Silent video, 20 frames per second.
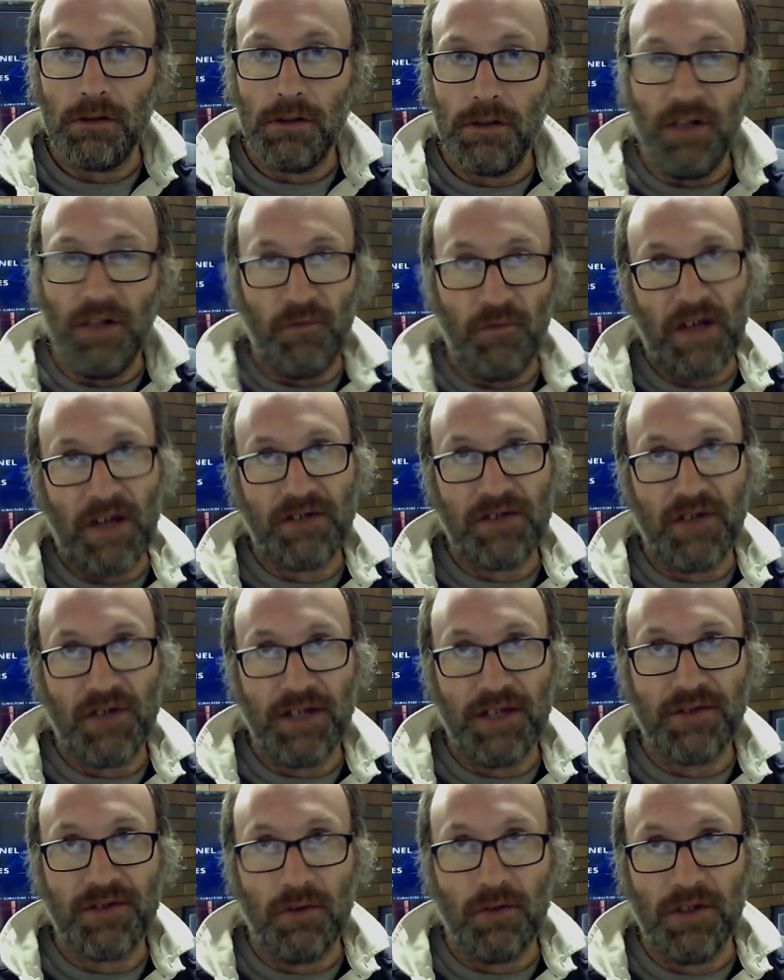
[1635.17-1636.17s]
In fact,
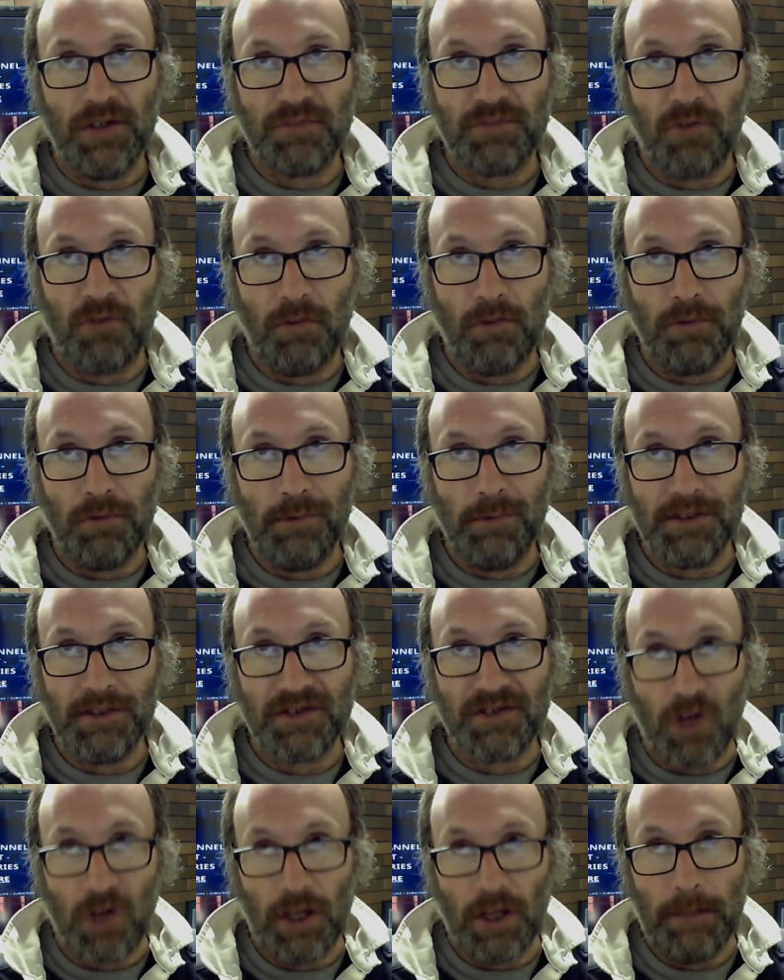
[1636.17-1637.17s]
diesel is probably
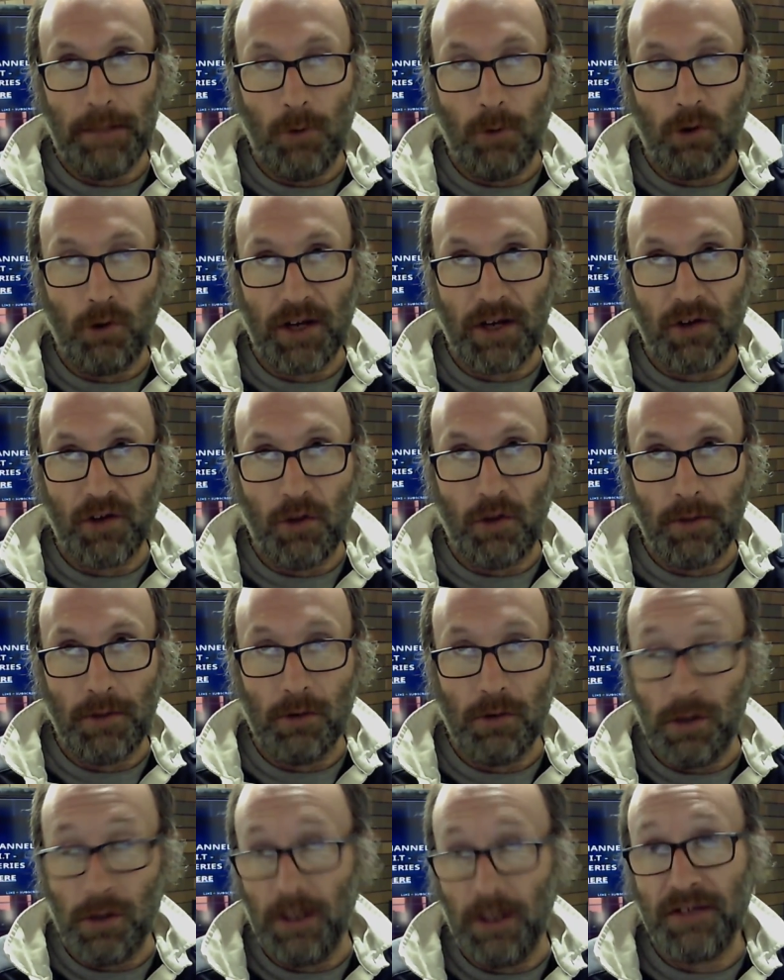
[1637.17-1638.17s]
slightly more
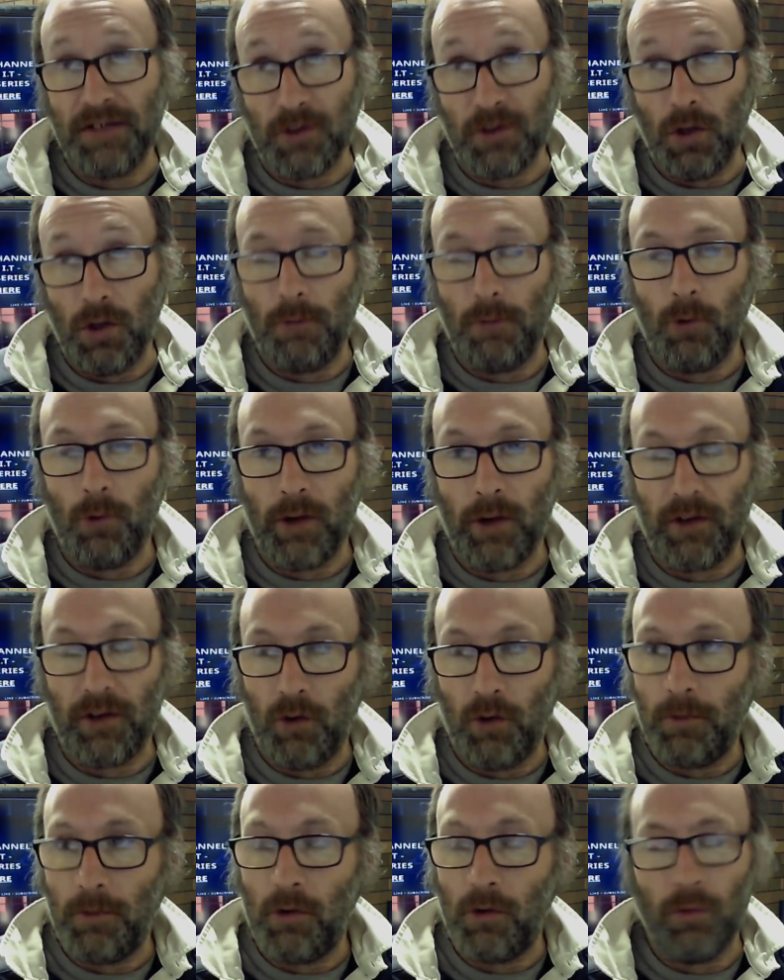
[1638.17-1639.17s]
economical, or is a lot more
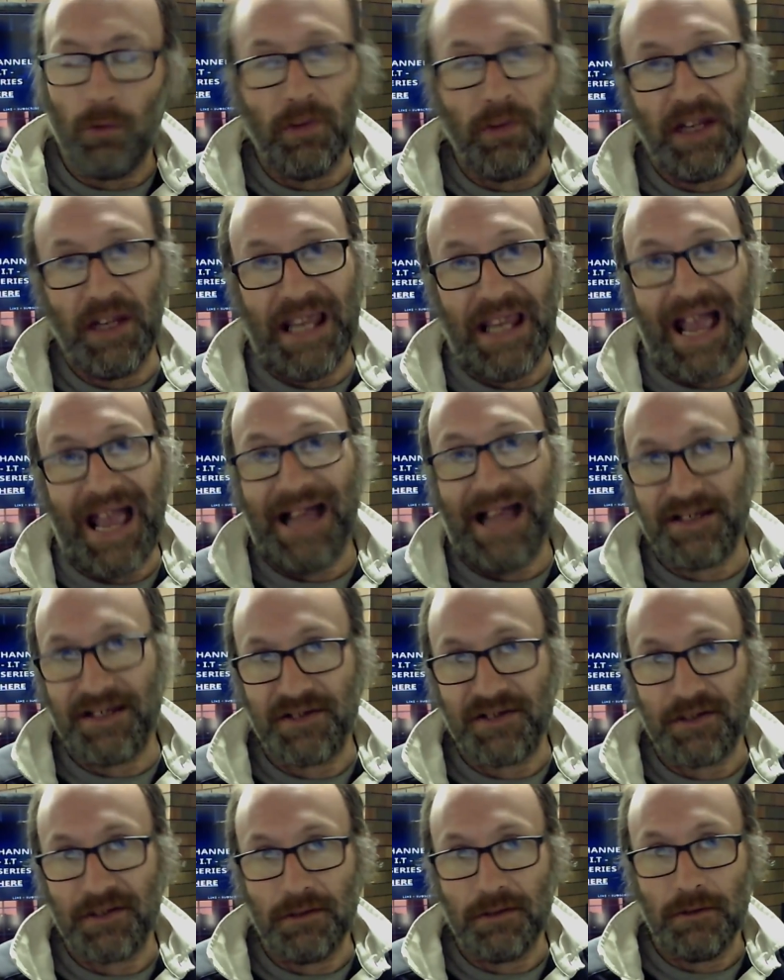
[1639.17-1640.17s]
economical than
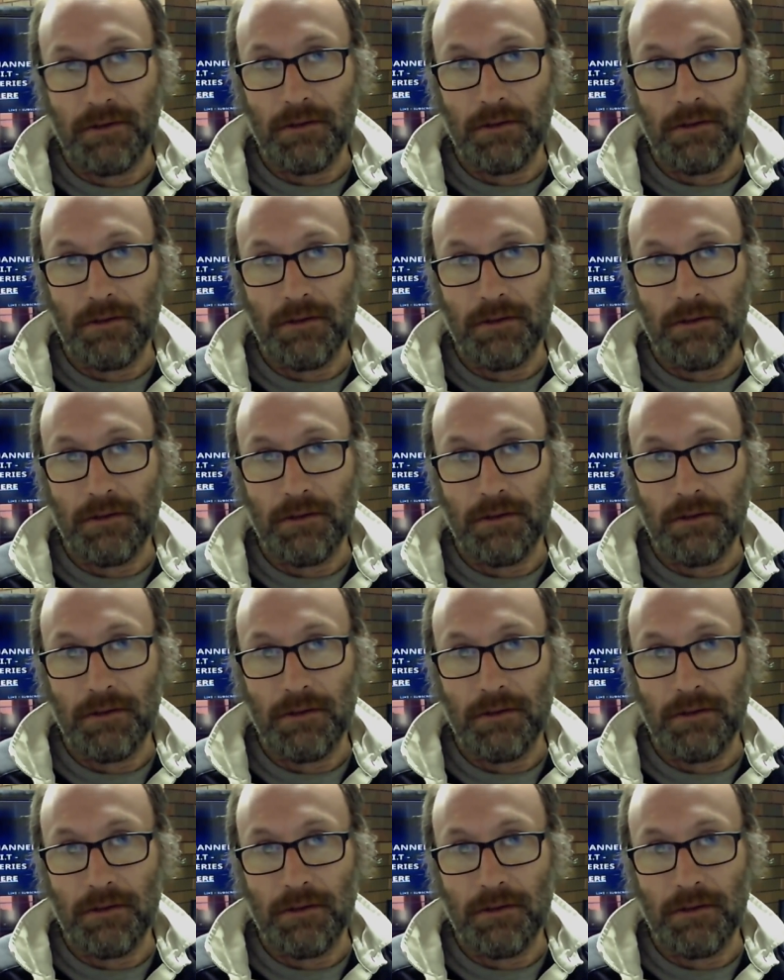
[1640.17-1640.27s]
gas.